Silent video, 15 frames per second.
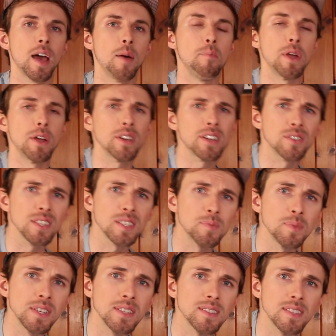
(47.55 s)
Merry
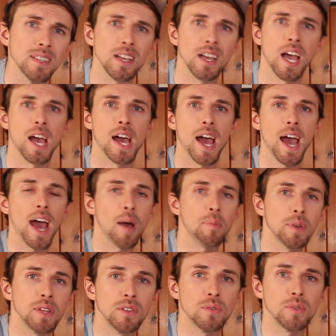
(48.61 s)
Christmas,
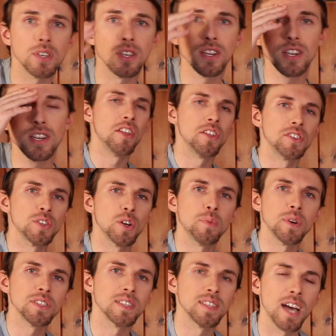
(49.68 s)
Happy New Year. So
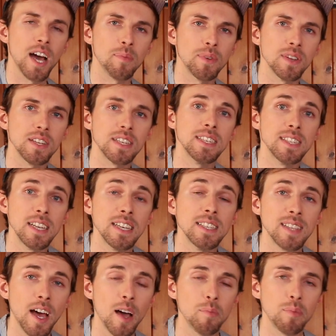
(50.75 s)
much has happened, it is
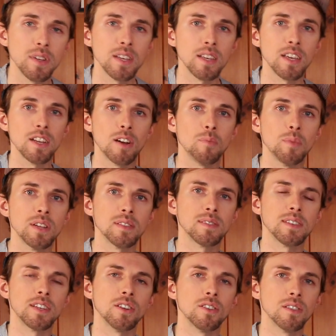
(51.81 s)
happening in our
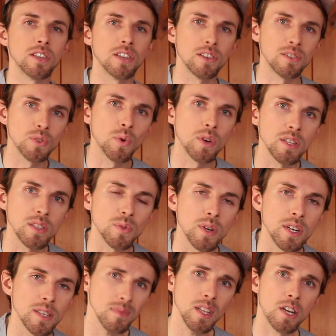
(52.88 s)
midst here in the year
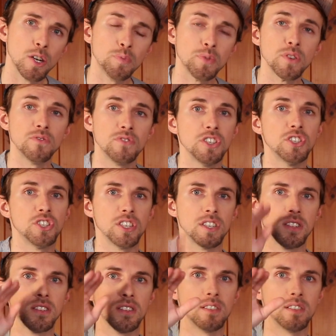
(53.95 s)
2020. I hope your vision